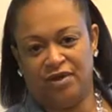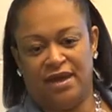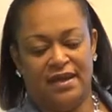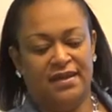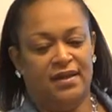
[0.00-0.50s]

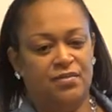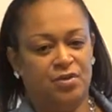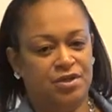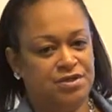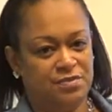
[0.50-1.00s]
night at
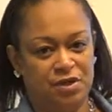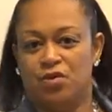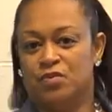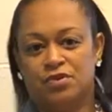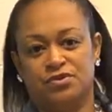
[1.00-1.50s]
Barnes &
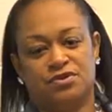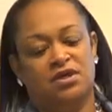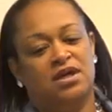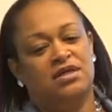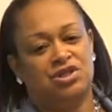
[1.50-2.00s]
Noble's
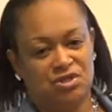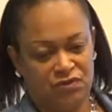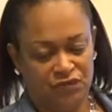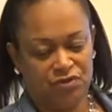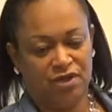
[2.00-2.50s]

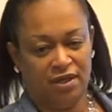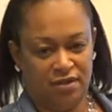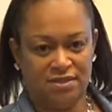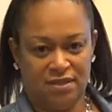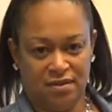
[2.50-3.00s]
Chesterfield
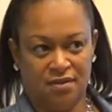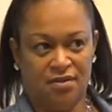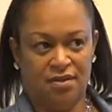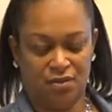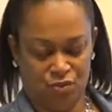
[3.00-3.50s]
County
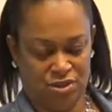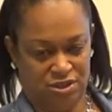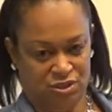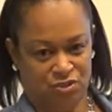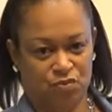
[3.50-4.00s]
Town
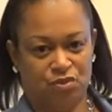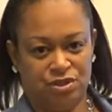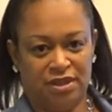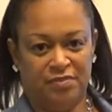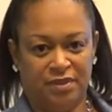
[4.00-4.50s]
Center will
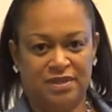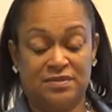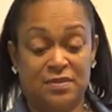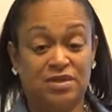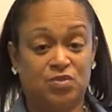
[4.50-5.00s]
take
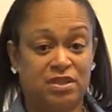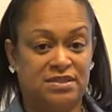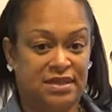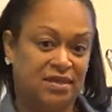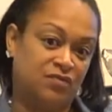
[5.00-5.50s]
place May
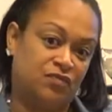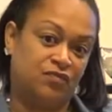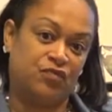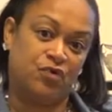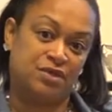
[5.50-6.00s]
22nd from
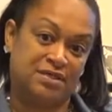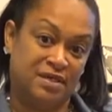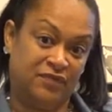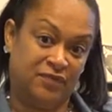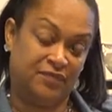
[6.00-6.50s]
4 to
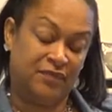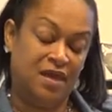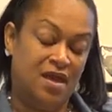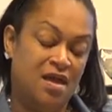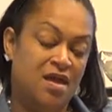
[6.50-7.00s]
7.
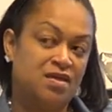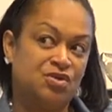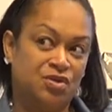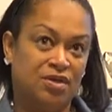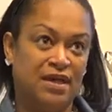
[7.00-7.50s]

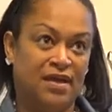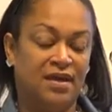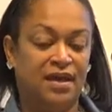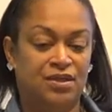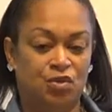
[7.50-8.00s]
During that
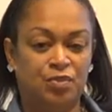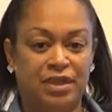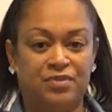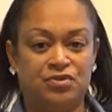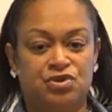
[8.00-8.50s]
night, you'll
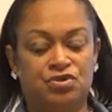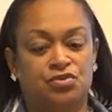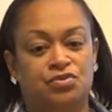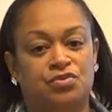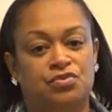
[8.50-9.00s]
be able
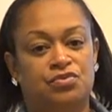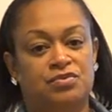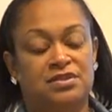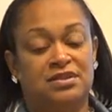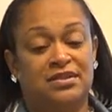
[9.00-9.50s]
to
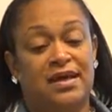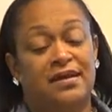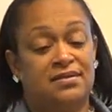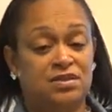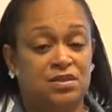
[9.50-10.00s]

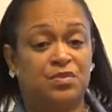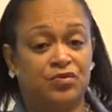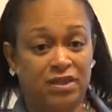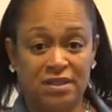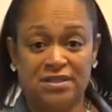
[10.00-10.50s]
select summer
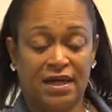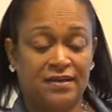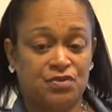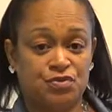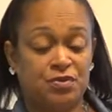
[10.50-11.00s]
reading
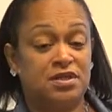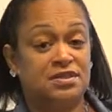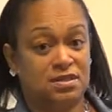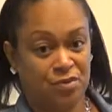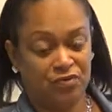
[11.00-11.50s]
titles because
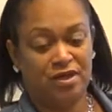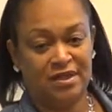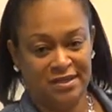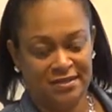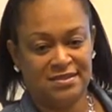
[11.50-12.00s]
summer
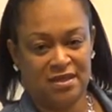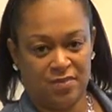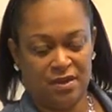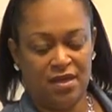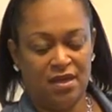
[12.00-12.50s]
reading is
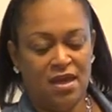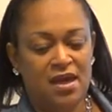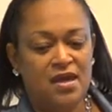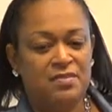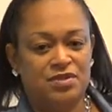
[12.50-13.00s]
coming.
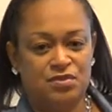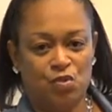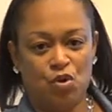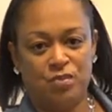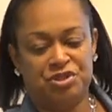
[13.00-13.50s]
Ms.
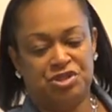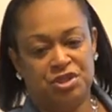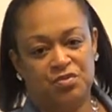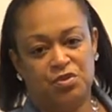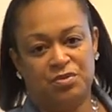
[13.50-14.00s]
Moore, Ms.
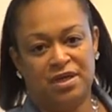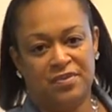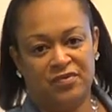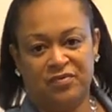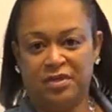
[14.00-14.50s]
Cheatham will be
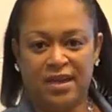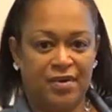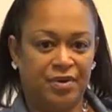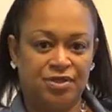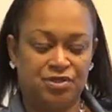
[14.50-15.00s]
coming from the
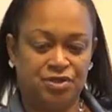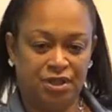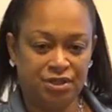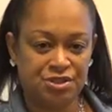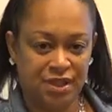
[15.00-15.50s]
library to your
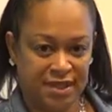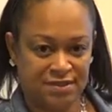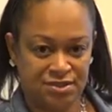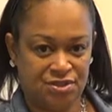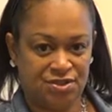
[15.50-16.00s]
English
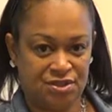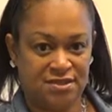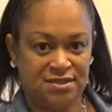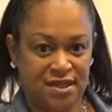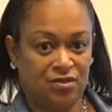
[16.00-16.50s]
classes to
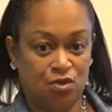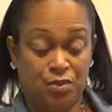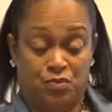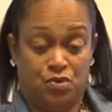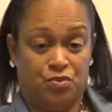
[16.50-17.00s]
discuss that a little
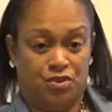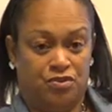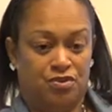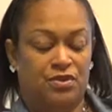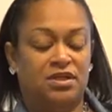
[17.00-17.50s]
bit more
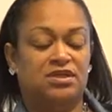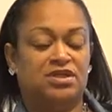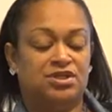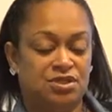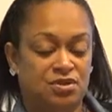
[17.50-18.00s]
with you. In
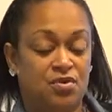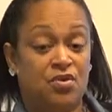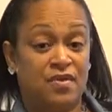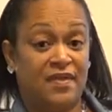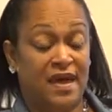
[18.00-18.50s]
addition,
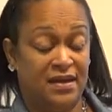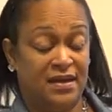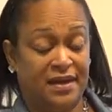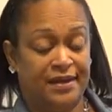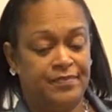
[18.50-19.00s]
on that
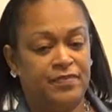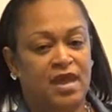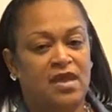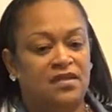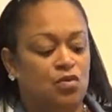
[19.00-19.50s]
night,
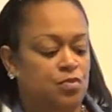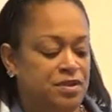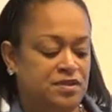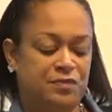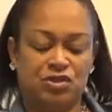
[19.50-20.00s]
there will
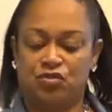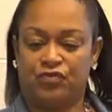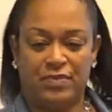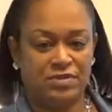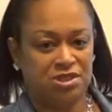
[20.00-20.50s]
be a special
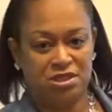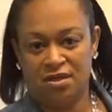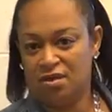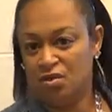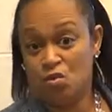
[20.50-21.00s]

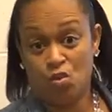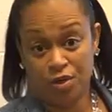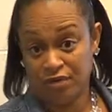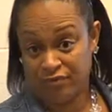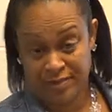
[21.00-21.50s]
Frappuccino, a
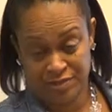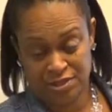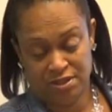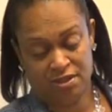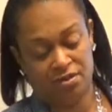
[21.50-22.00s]
Warrior
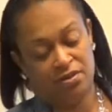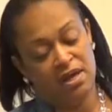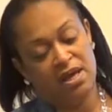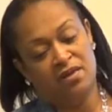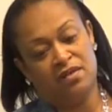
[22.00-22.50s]
Frappuccino.
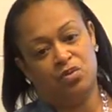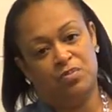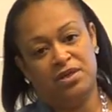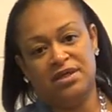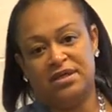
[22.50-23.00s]
There will
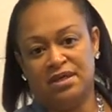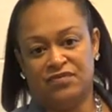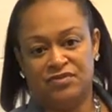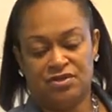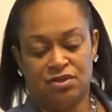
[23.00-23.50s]
be
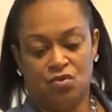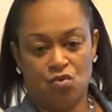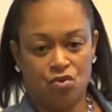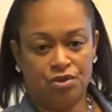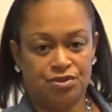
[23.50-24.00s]
gifts and
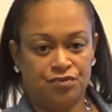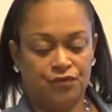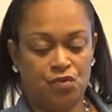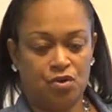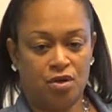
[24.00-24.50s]
awards
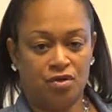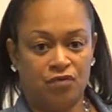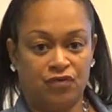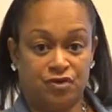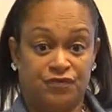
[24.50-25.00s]
for the
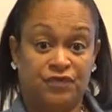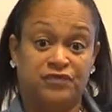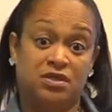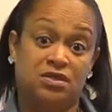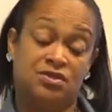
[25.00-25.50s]
first
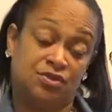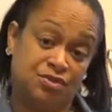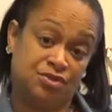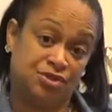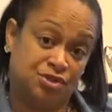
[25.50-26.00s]
50
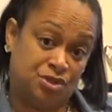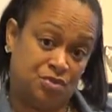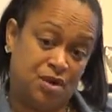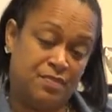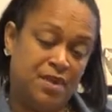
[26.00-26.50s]
students to
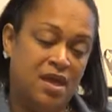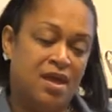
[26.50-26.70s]
show up.